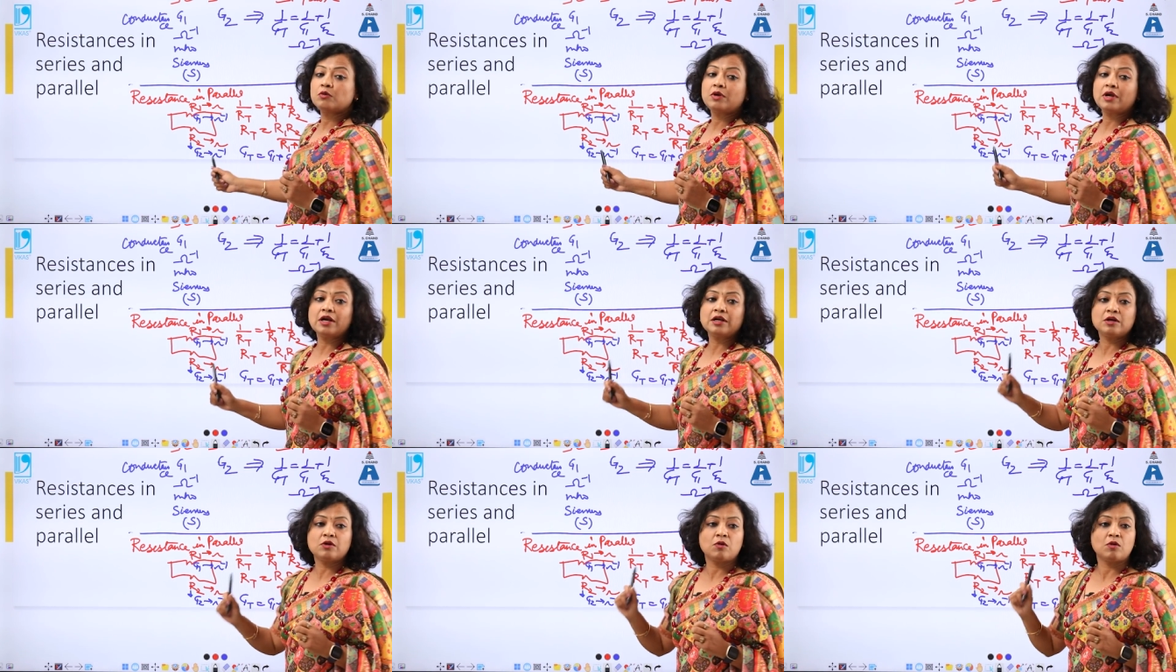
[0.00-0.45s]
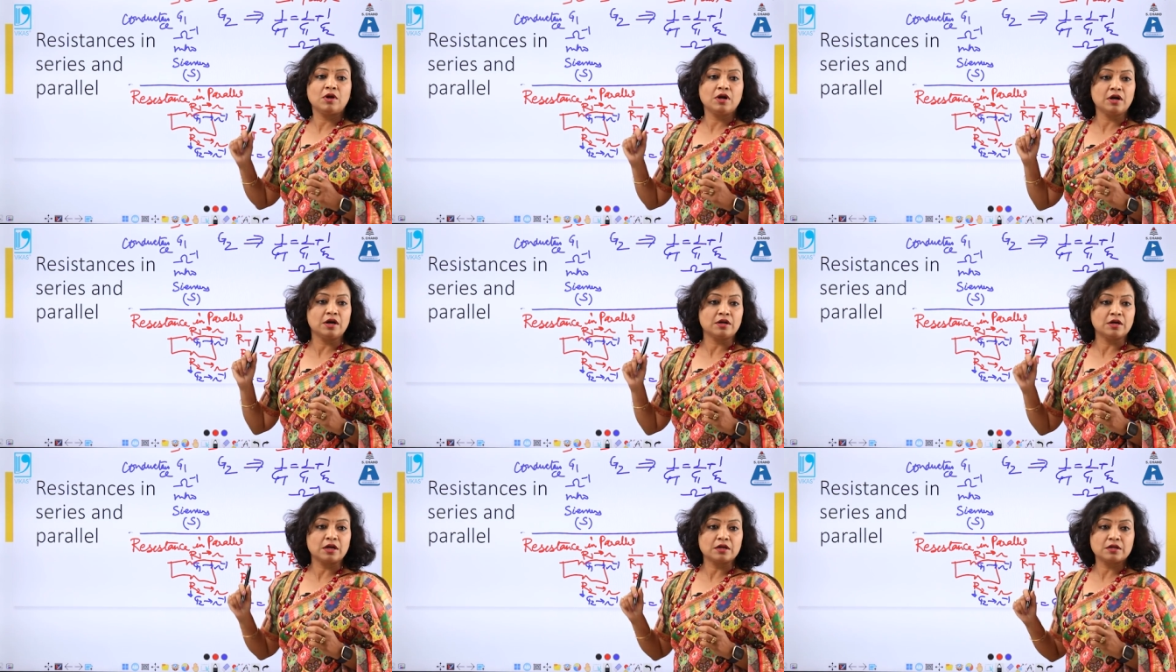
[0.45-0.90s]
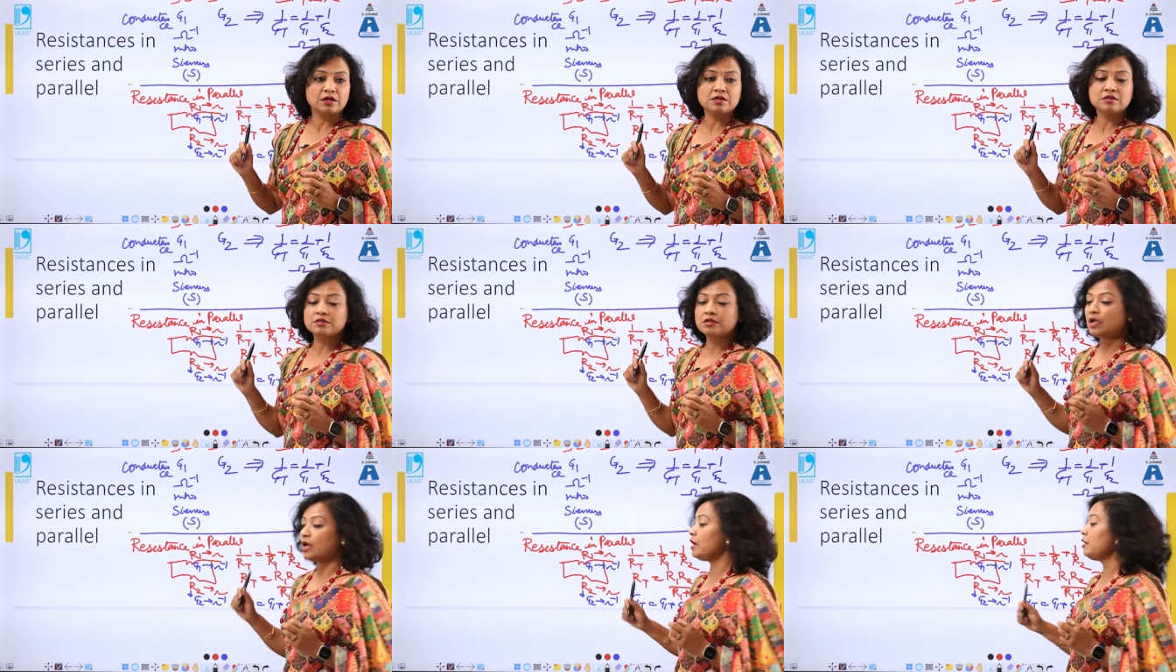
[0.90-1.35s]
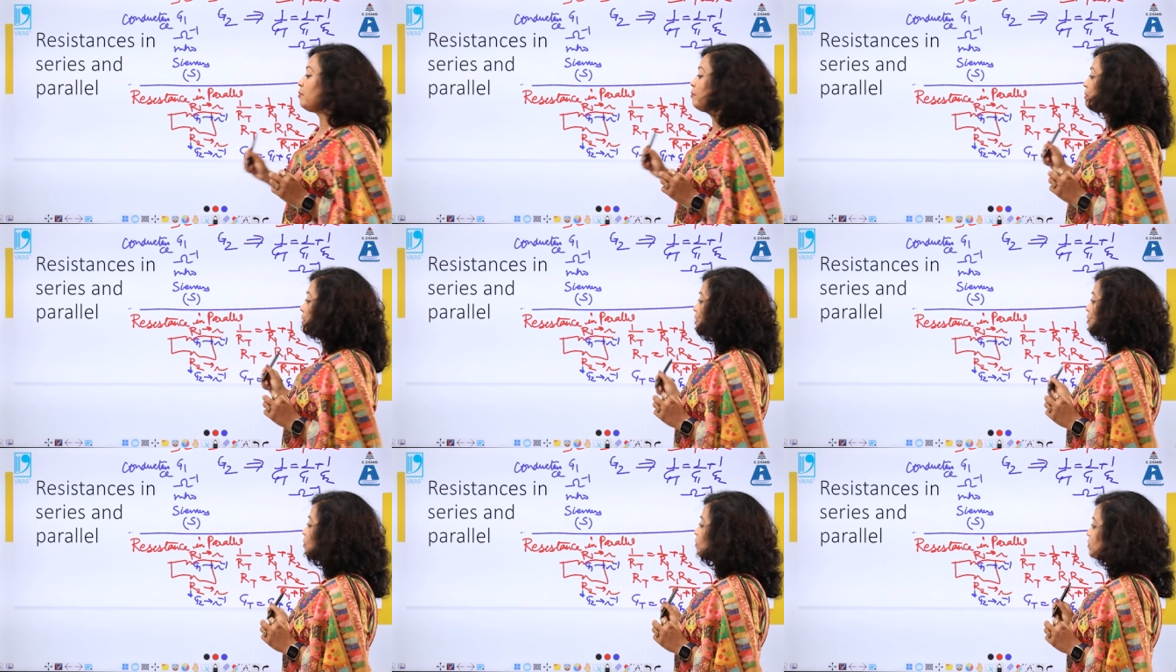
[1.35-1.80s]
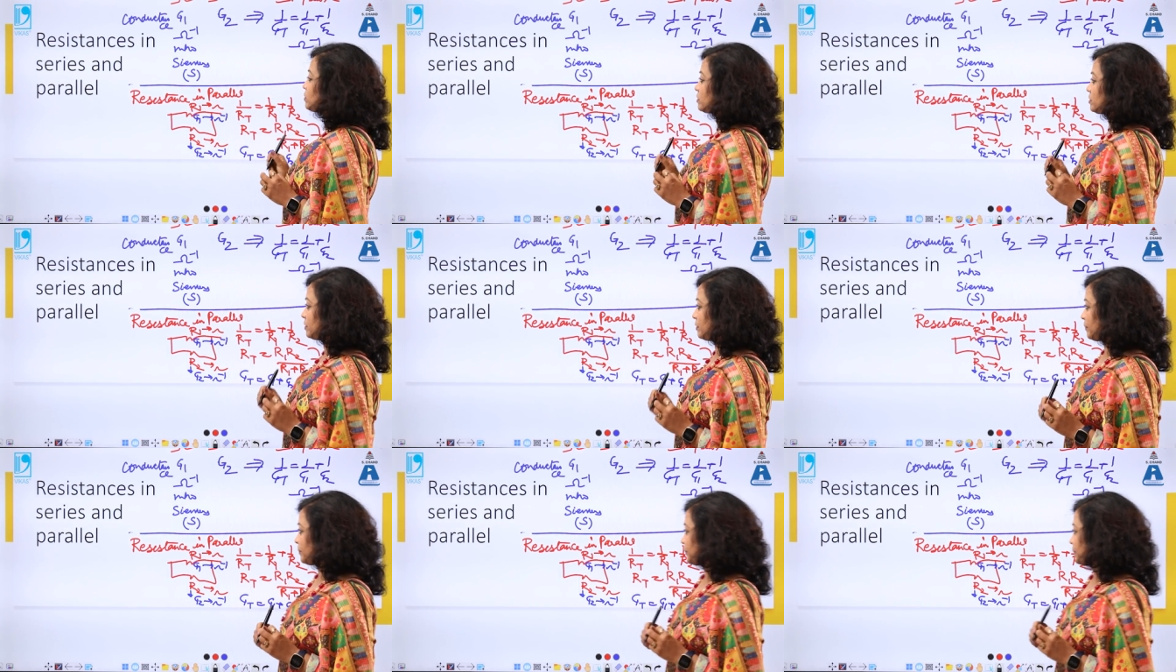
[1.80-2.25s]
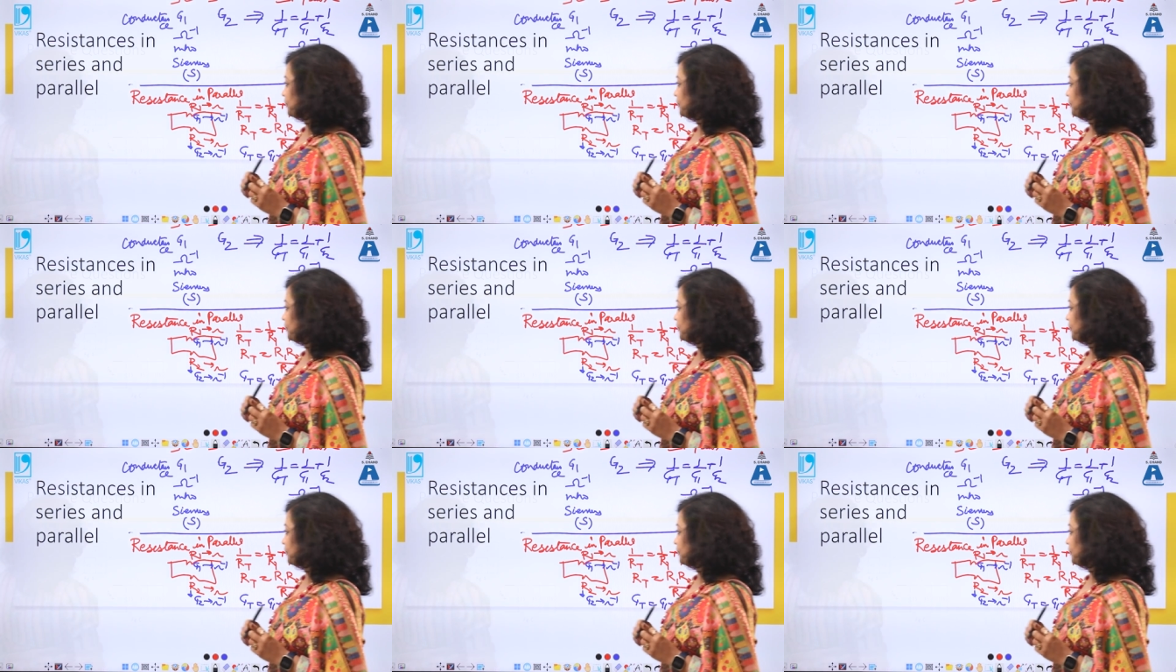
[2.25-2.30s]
to get total conductance in Mohs.